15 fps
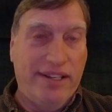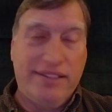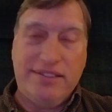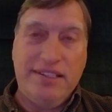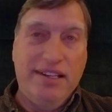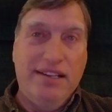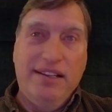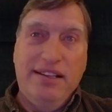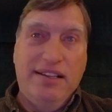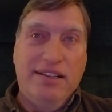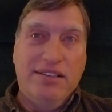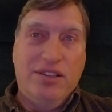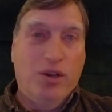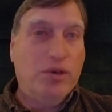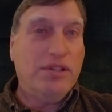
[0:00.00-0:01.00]
It's
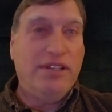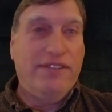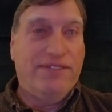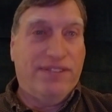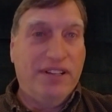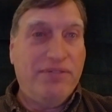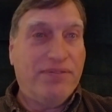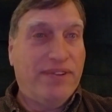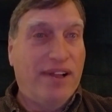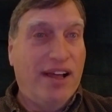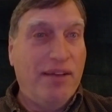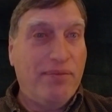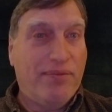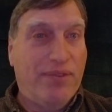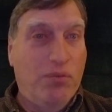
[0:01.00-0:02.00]
totally
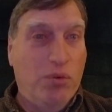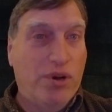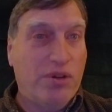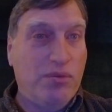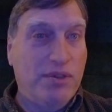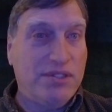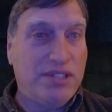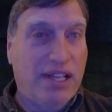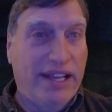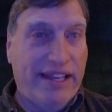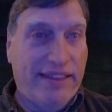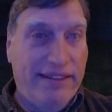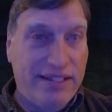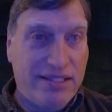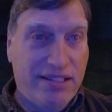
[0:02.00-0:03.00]
flip-flop from what it was
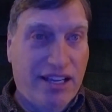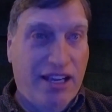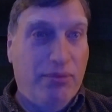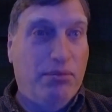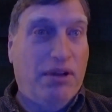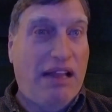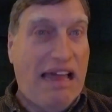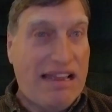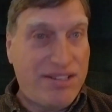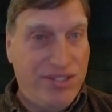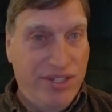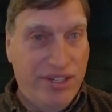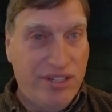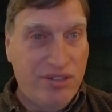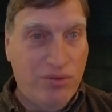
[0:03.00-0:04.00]
like this time last
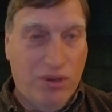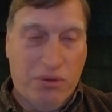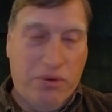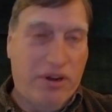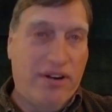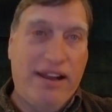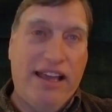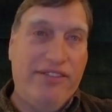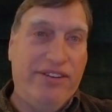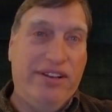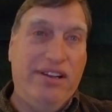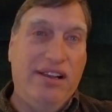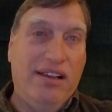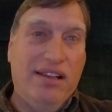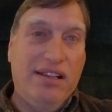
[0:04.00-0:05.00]
year when we were having
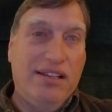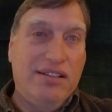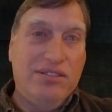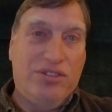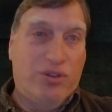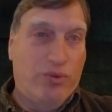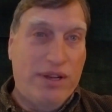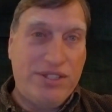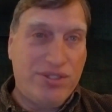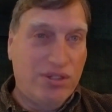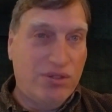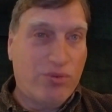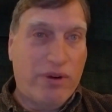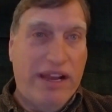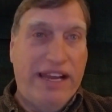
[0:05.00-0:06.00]

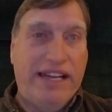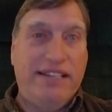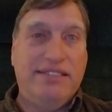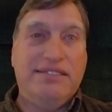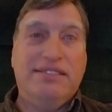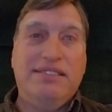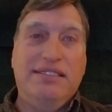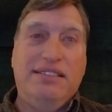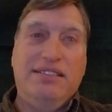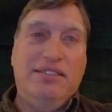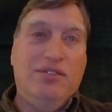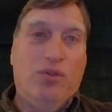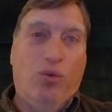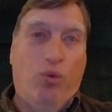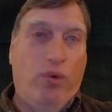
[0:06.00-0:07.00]
torrential rains,
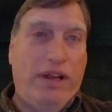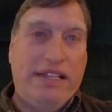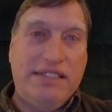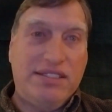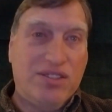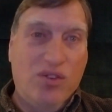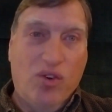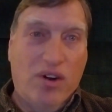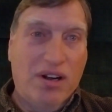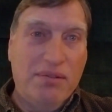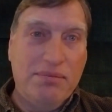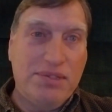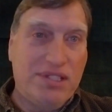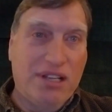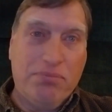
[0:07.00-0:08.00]
wind
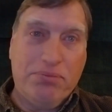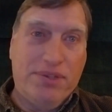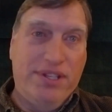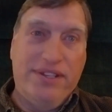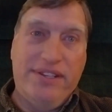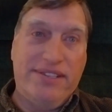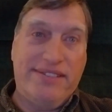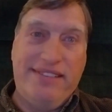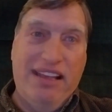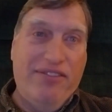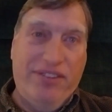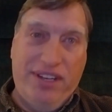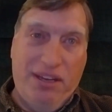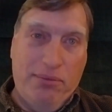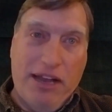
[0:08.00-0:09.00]
storms up to the
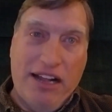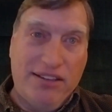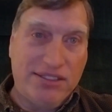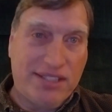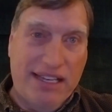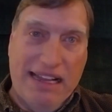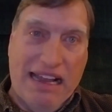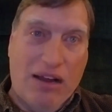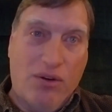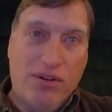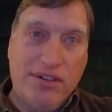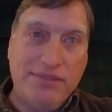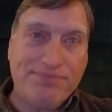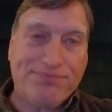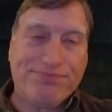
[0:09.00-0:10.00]
70 miles an
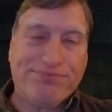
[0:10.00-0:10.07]
hour,